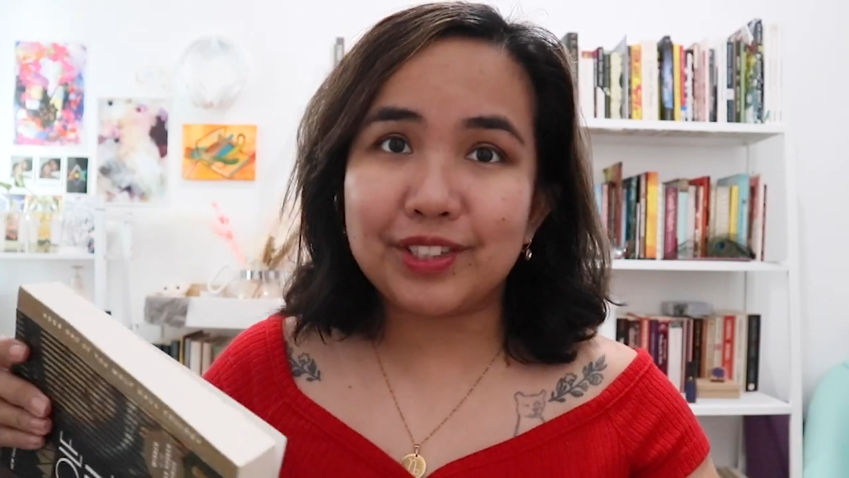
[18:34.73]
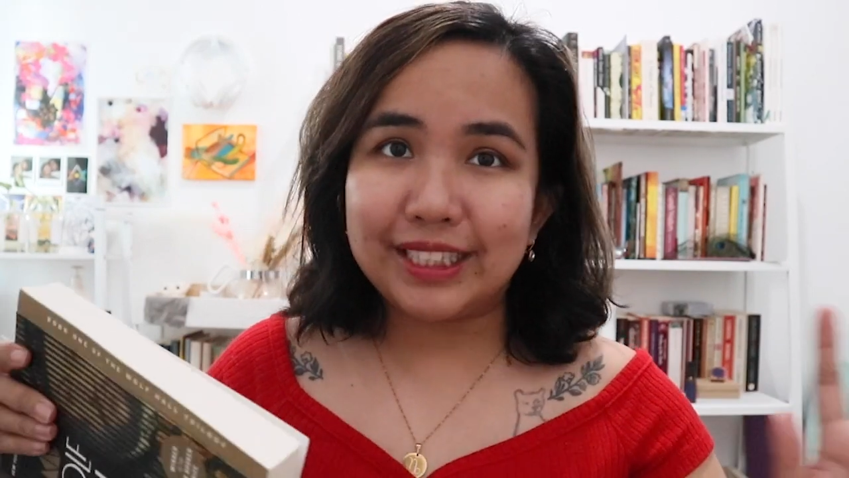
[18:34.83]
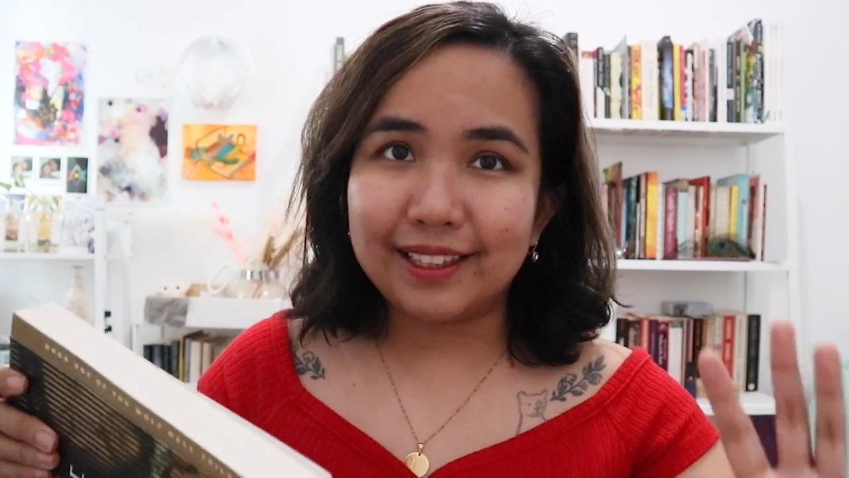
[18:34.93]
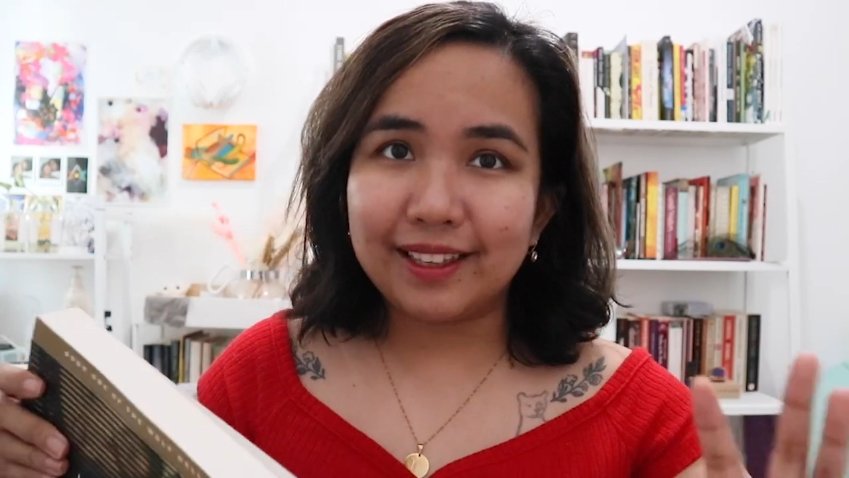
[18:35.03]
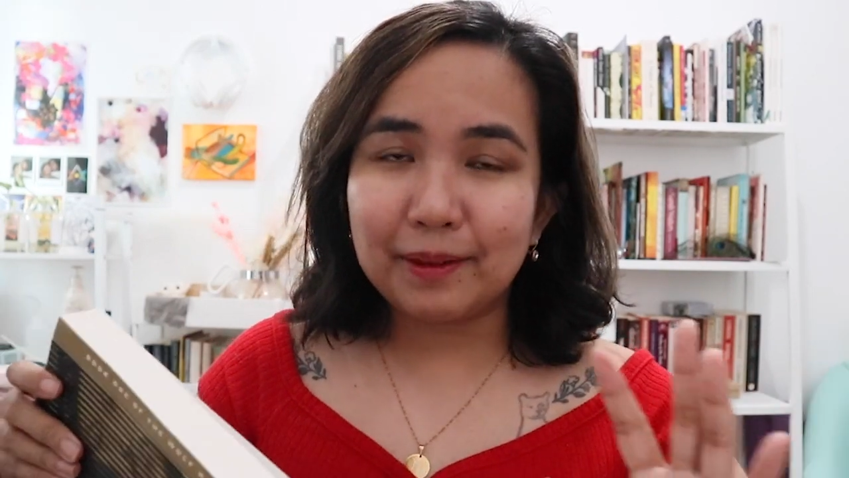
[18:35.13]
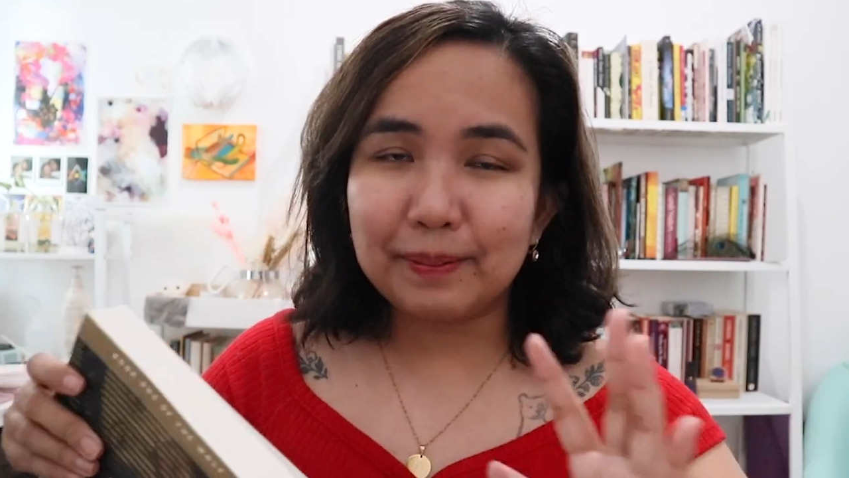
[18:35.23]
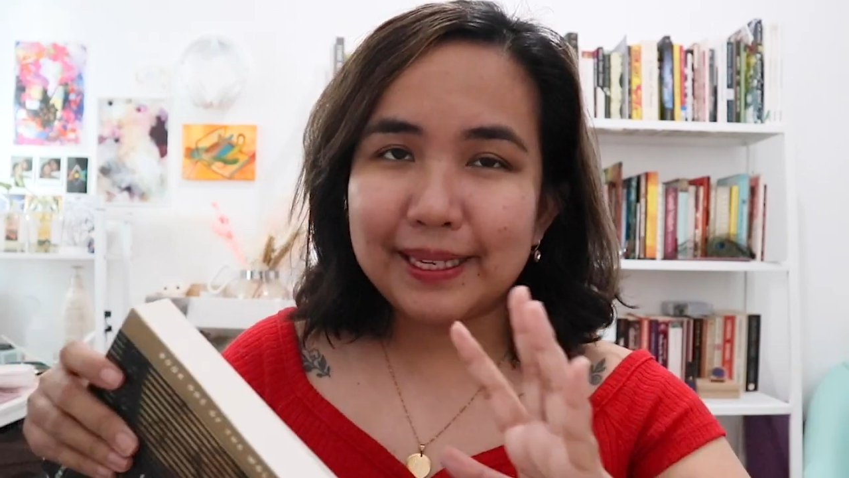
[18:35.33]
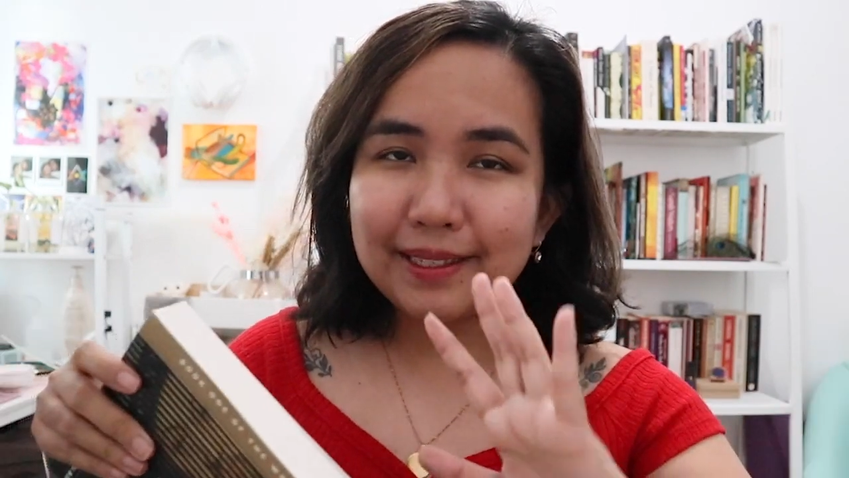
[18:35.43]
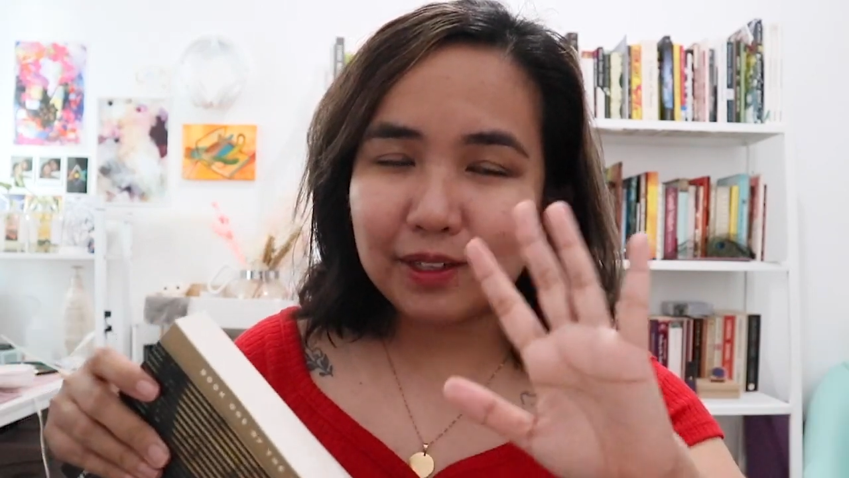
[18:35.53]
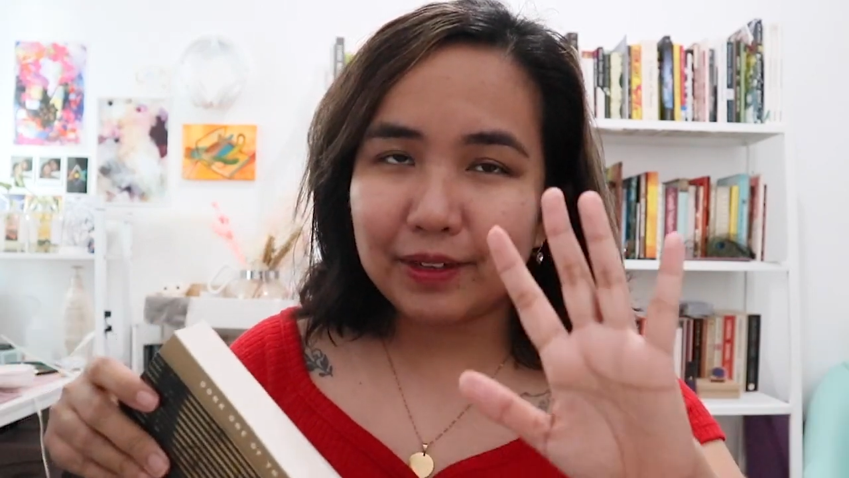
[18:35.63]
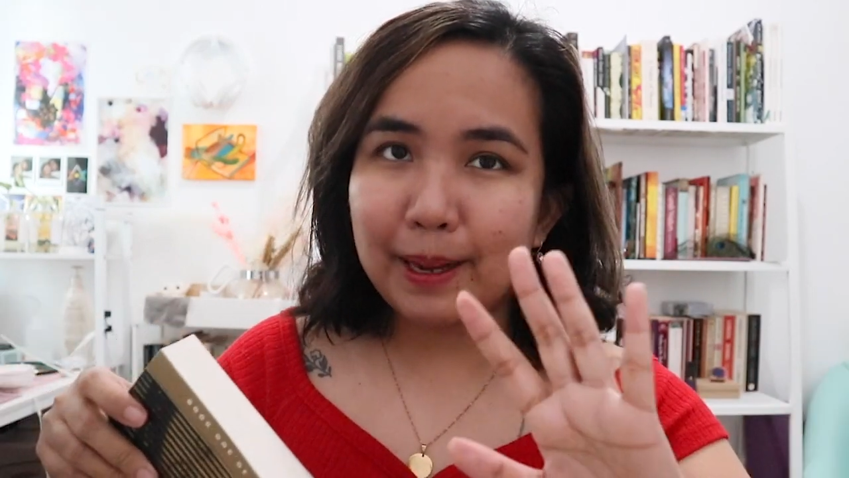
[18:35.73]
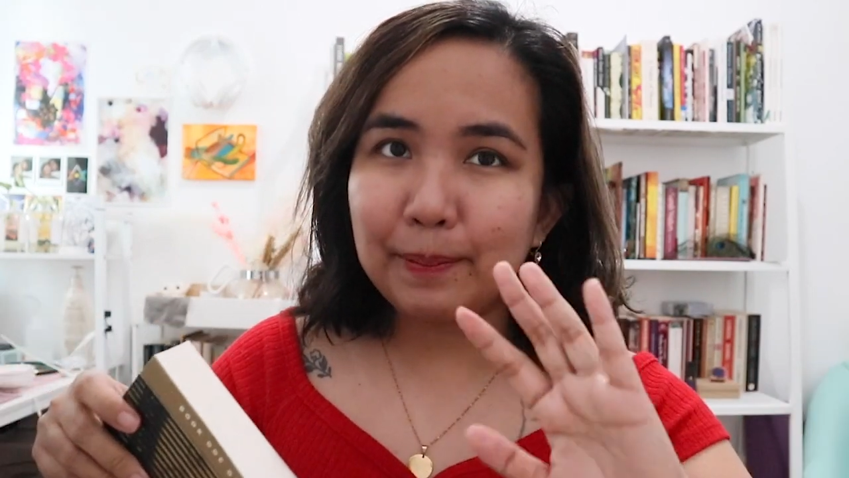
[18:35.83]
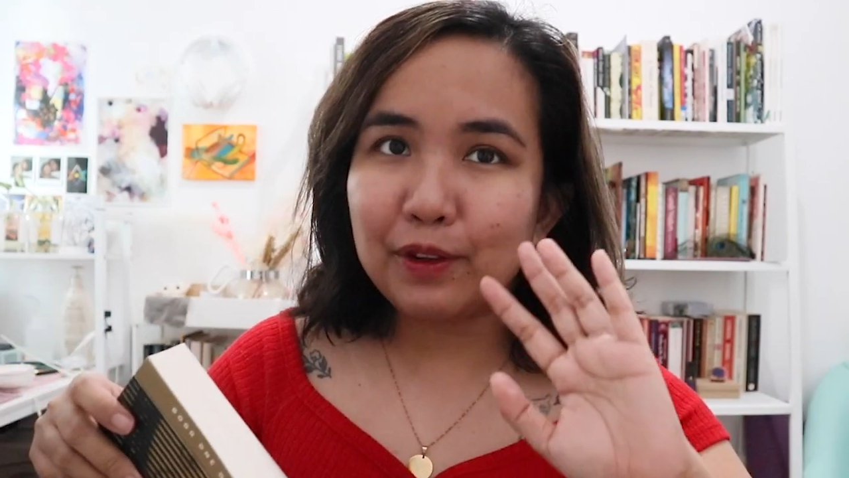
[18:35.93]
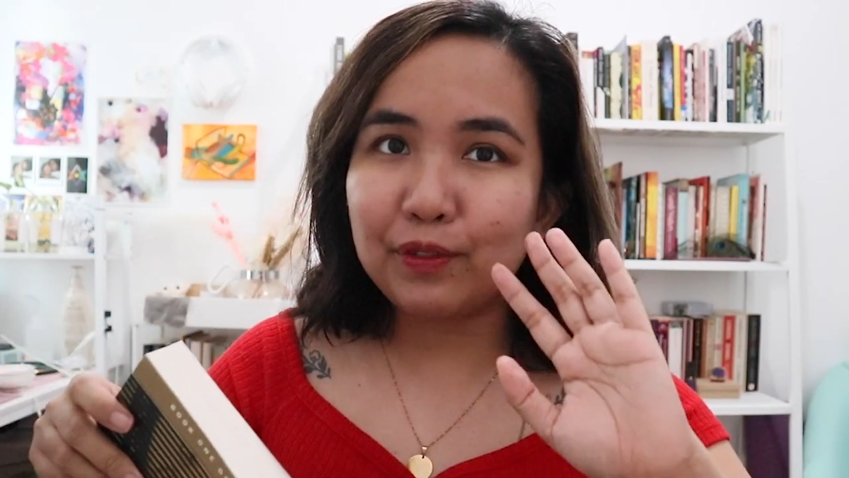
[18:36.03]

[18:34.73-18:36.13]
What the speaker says: still in the plastic wrap